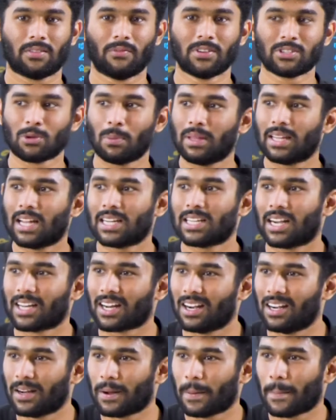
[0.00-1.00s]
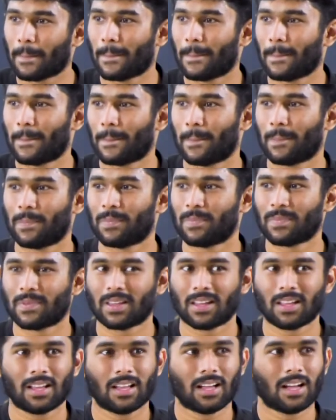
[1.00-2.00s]
Which will be that article?
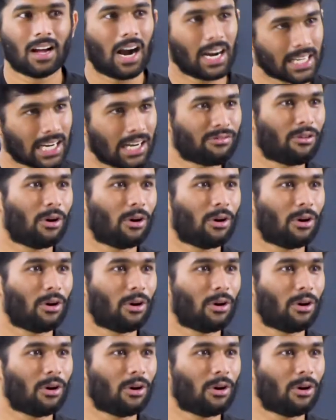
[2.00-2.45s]
Article